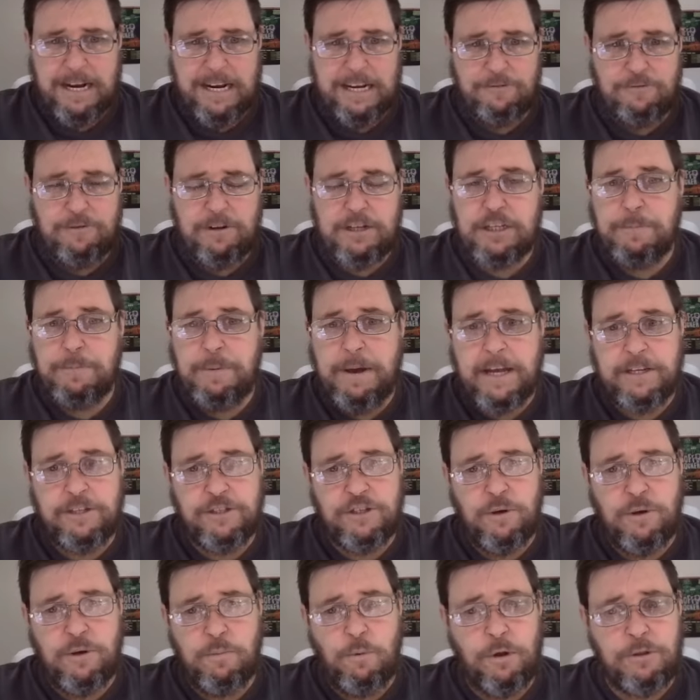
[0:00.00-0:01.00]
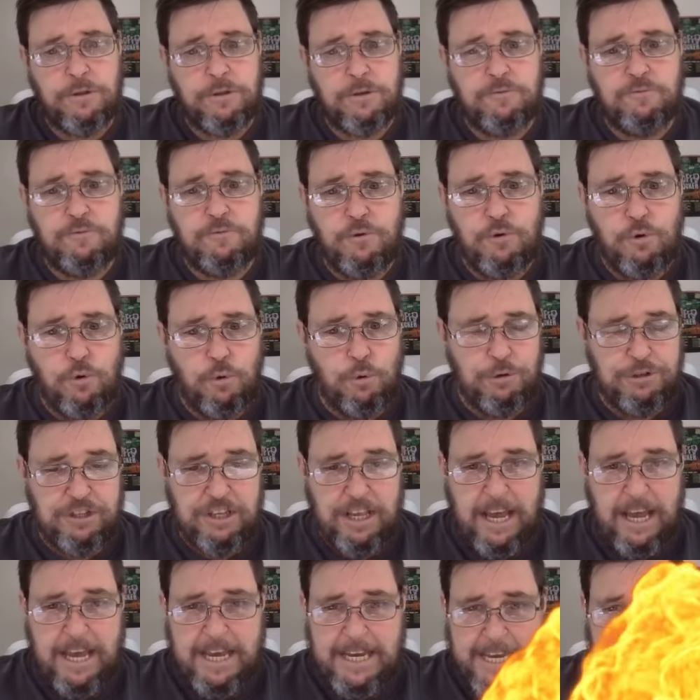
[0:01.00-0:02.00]
really depends on what the rules
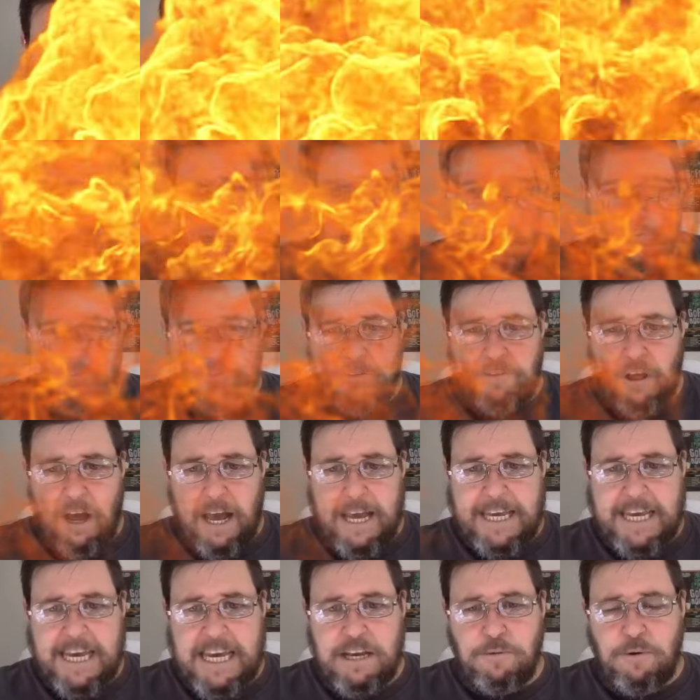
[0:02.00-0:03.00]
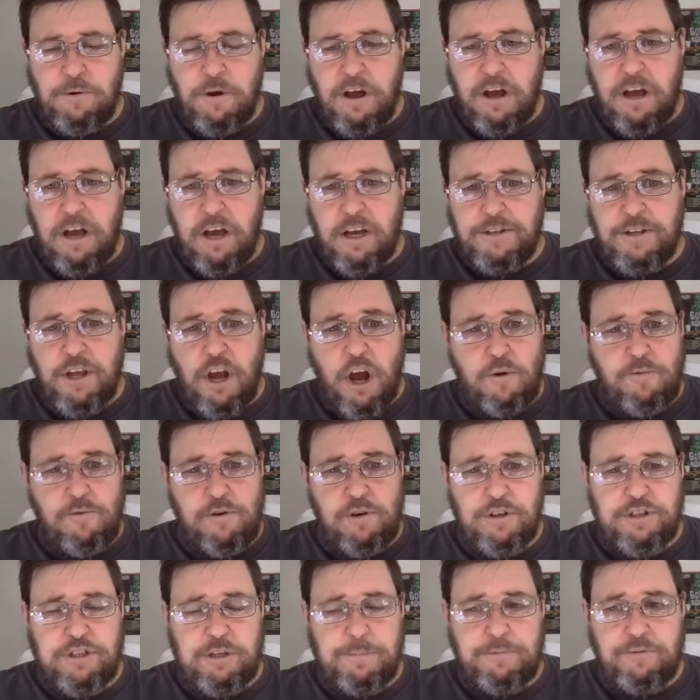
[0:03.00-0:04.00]
they get. Fly keyword, no
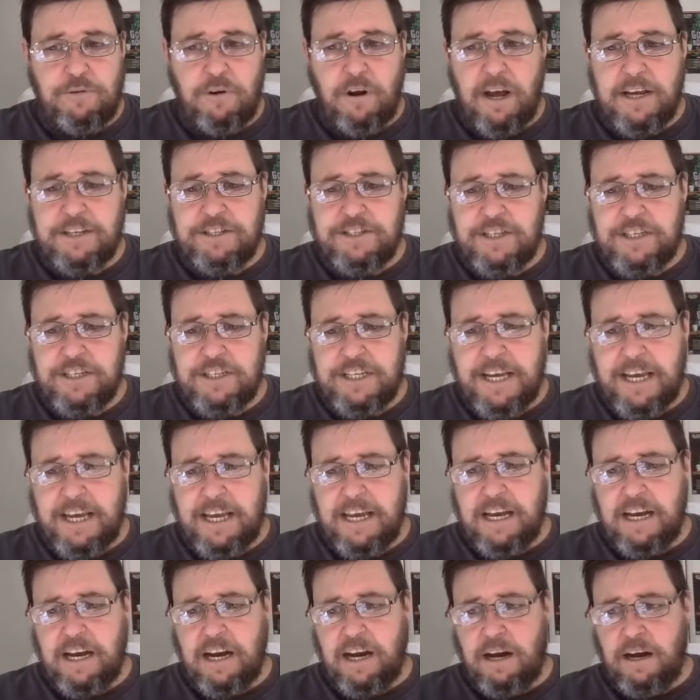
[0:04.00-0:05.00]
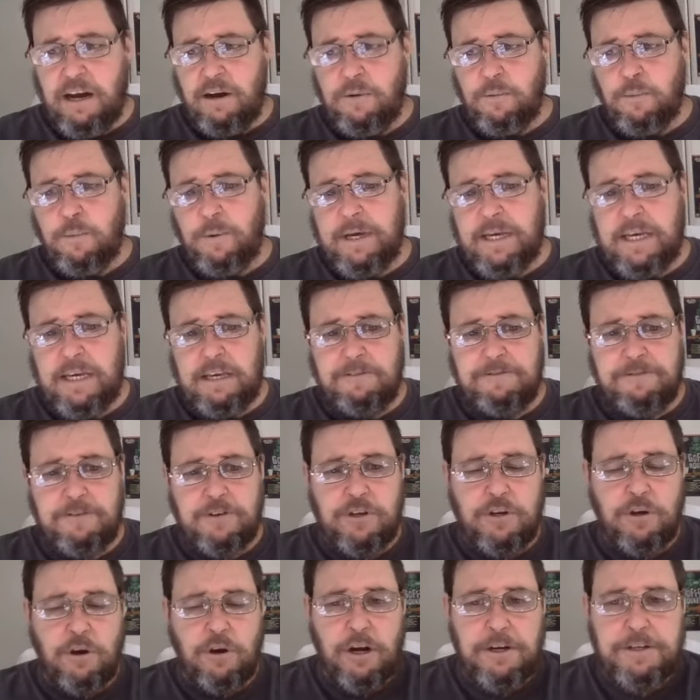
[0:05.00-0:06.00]
real surprises here. We've
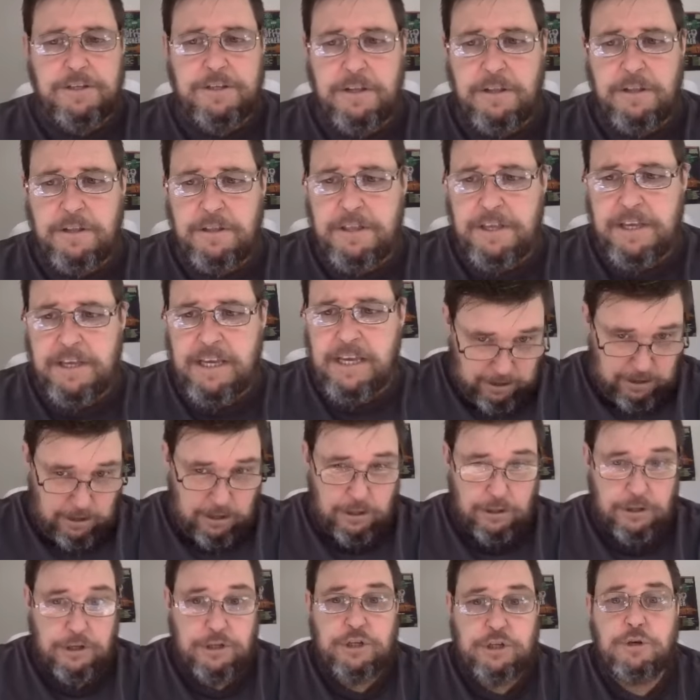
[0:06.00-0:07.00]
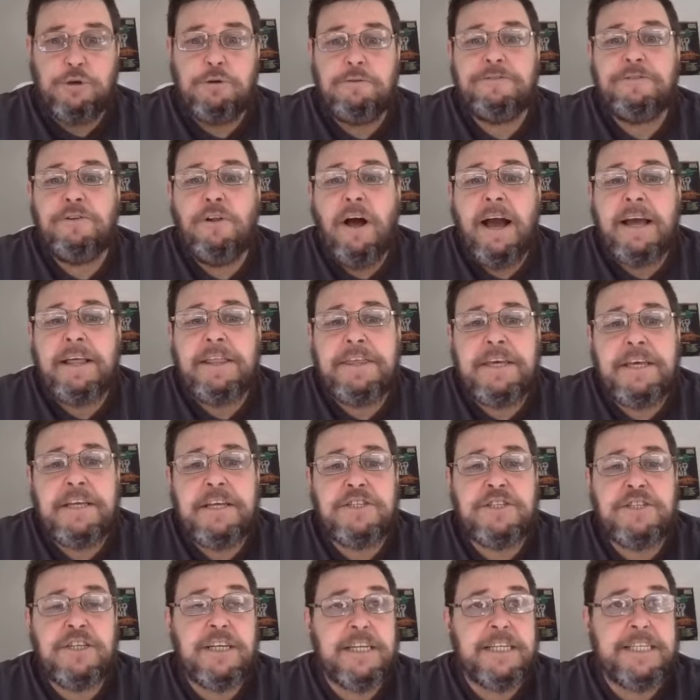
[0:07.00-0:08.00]
got the 2 flying
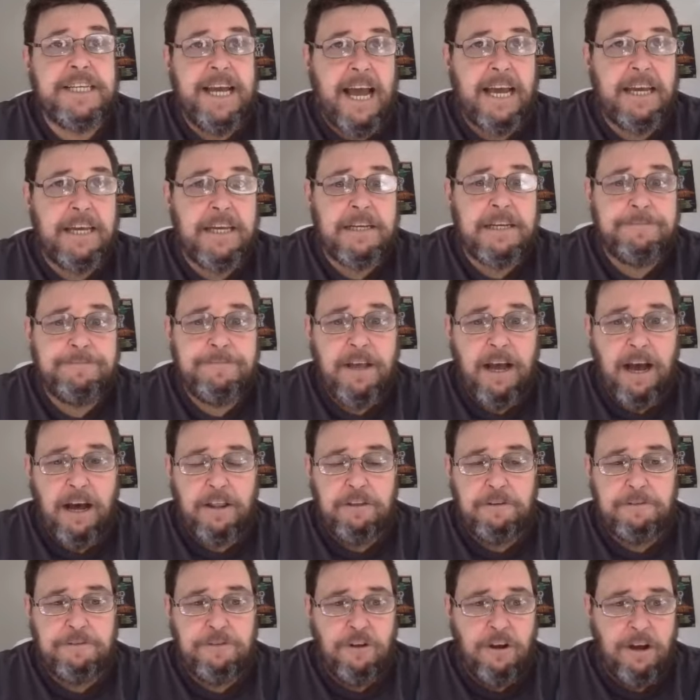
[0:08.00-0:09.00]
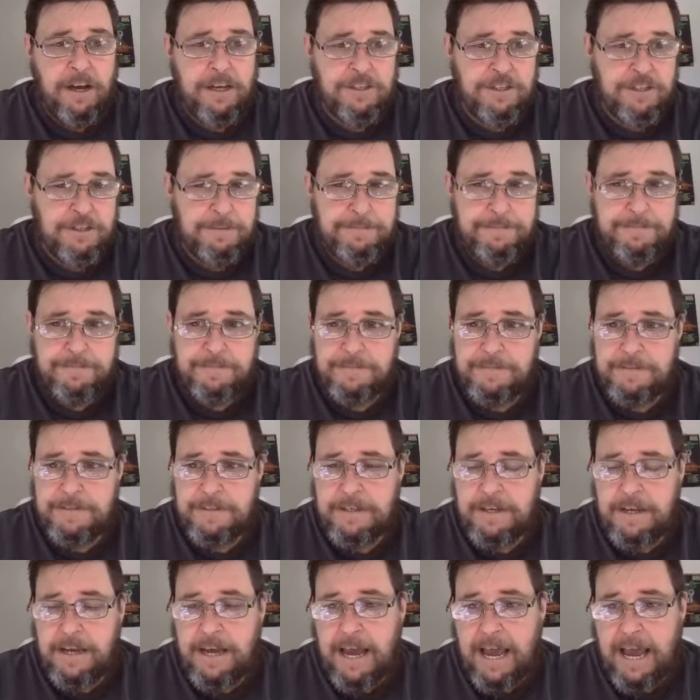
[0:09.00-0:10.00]
things you can attack, other flies,
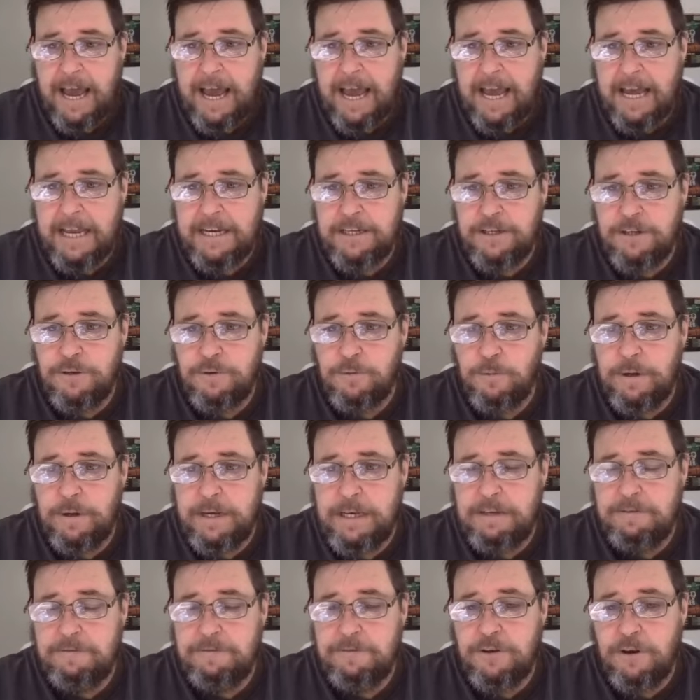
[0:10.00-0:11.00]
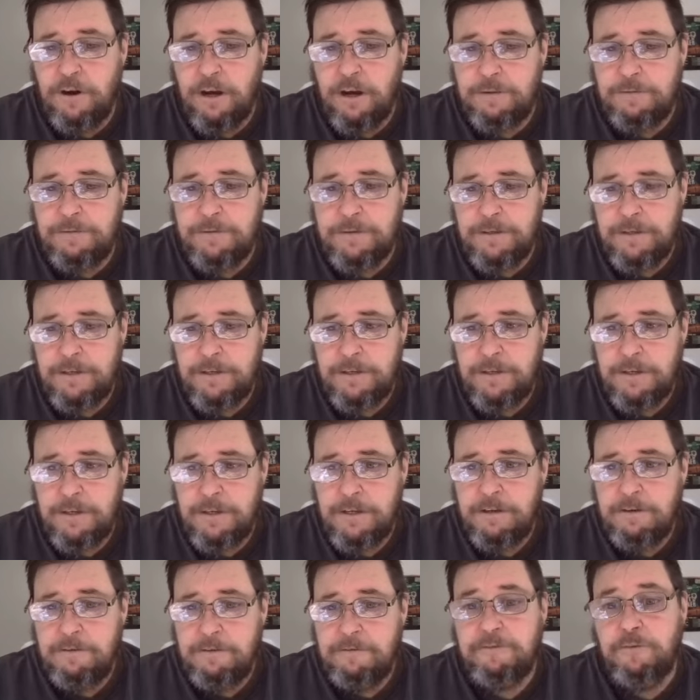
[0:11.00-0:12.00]
and we've got
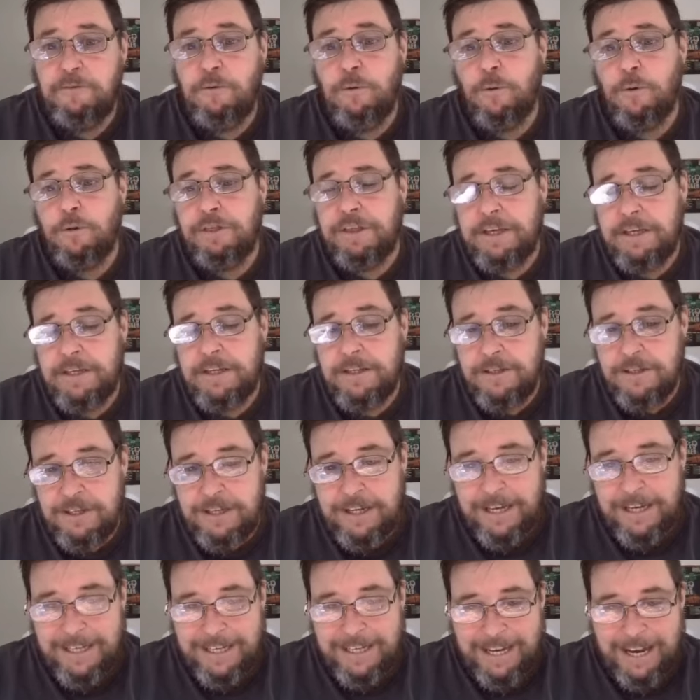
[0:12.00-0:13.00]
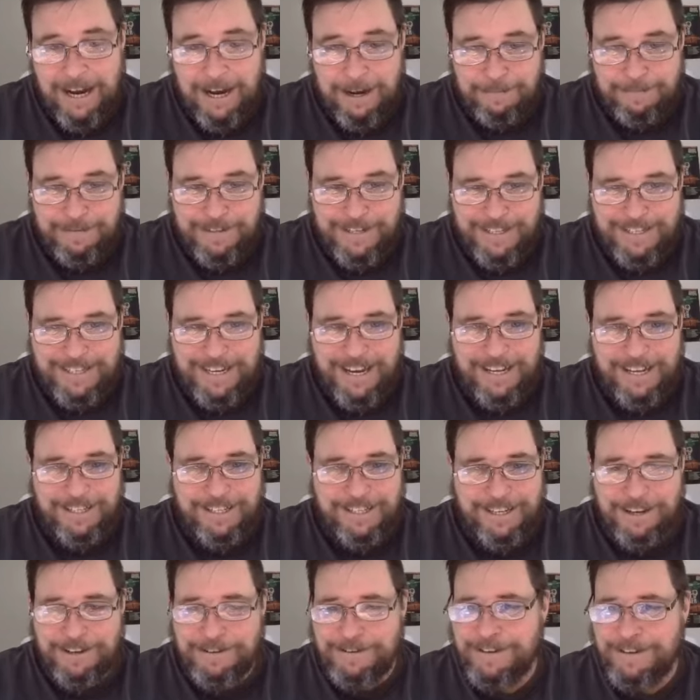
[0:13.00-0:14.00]
4 things that can't be attacked.
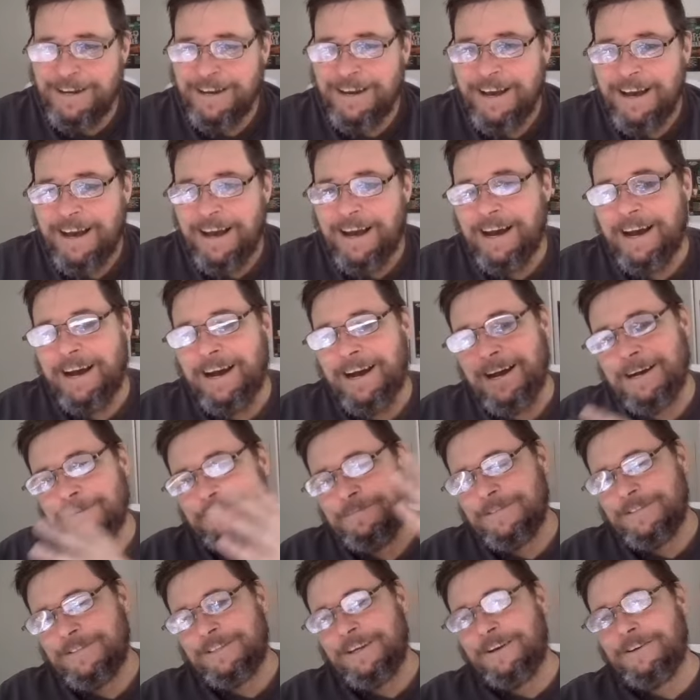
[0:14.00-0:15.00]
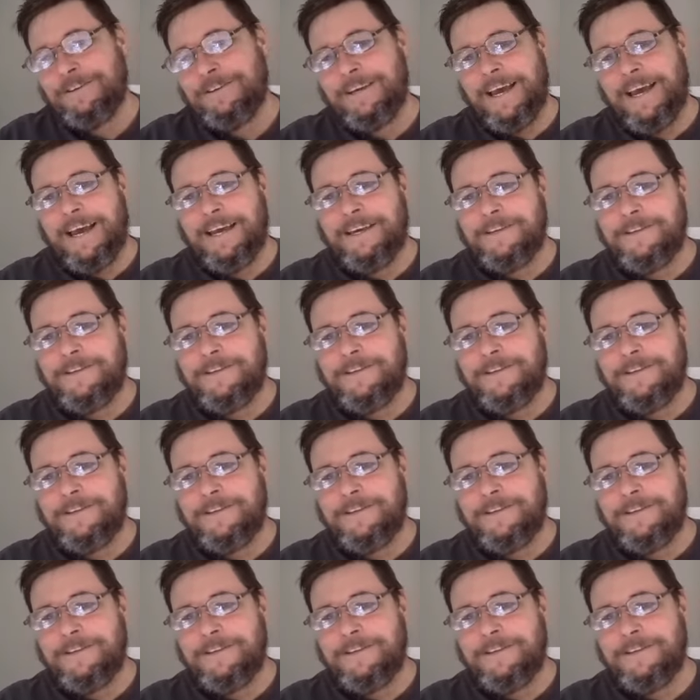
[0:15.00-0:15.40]
So yeah,